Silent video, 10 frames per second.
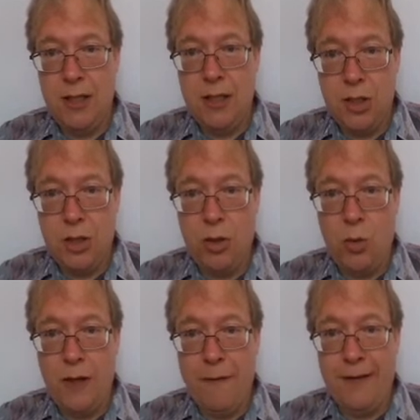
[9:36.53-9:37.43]

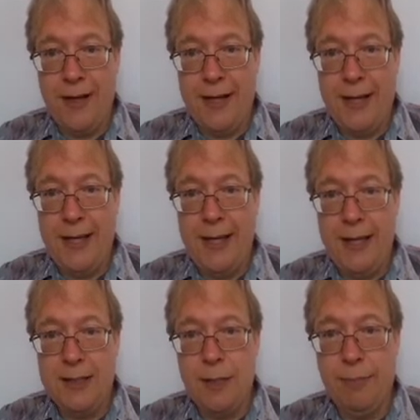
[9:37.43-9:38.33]
So if
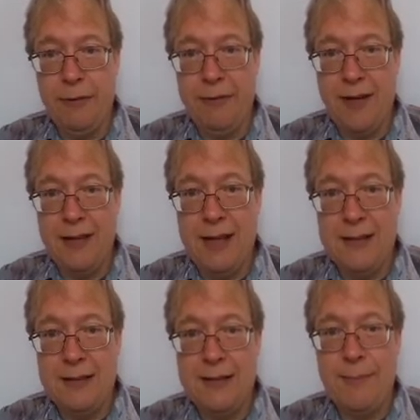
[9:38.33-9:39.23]
I simplify
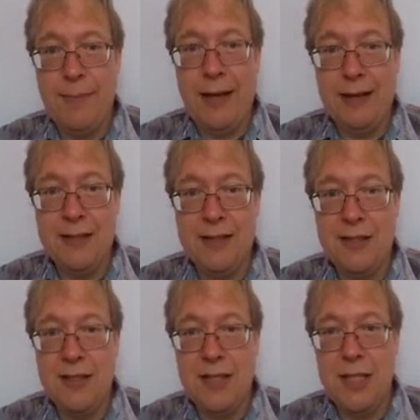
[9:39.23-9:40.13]
that, then my
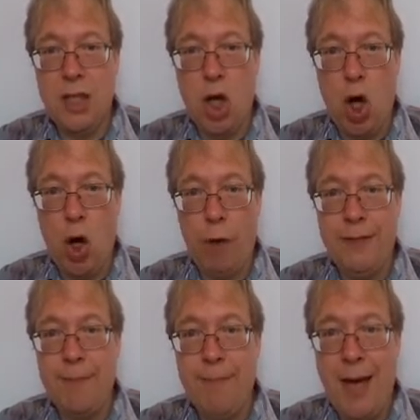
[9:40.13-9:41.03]
elasticity
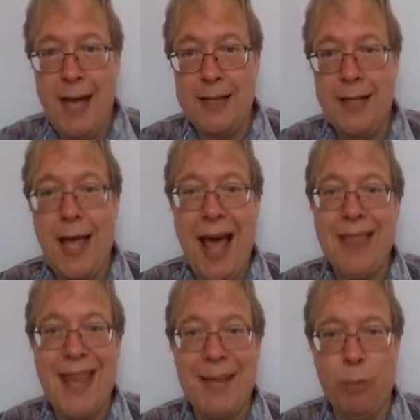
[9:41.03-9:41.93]
of demand
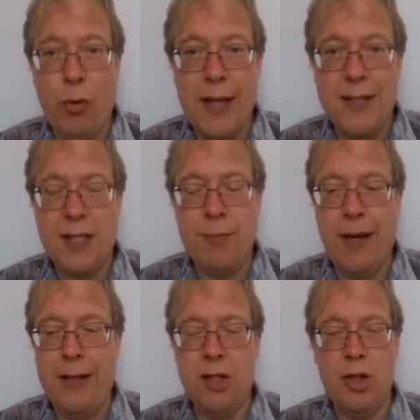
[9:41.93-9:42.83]
at that price is
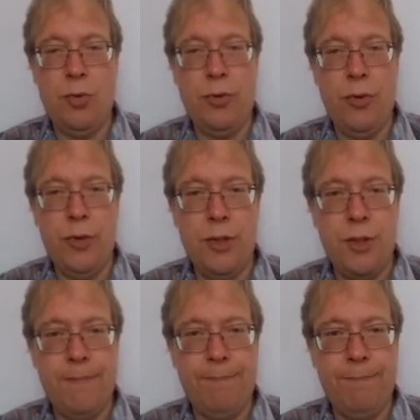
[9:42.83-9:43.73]
minus 2/3.